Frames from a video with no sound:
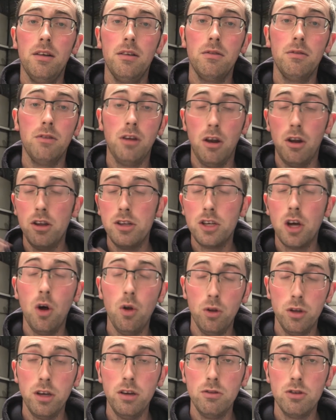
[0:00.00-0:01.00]
This
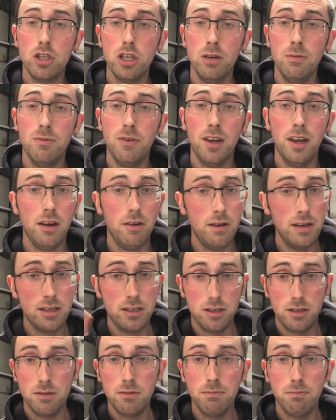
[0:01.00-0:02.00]
whole YouTube video
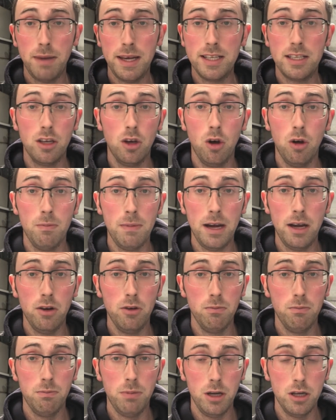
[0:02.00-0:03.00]
is basically all my
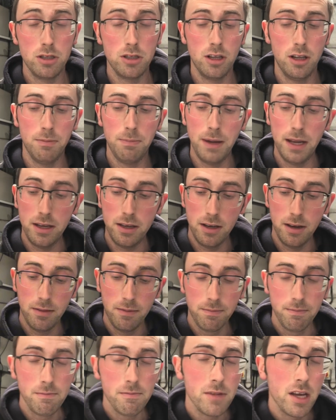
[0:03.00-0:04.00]
own personal opinion.
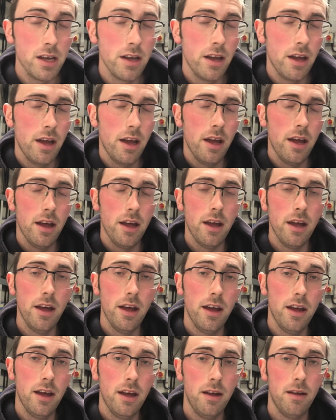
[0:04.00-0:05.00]

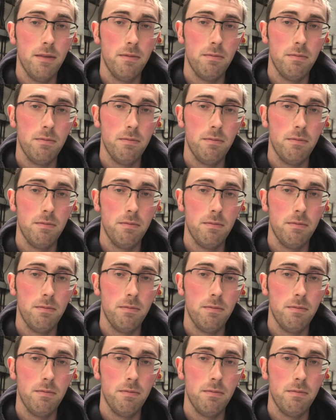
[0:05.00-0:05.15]
That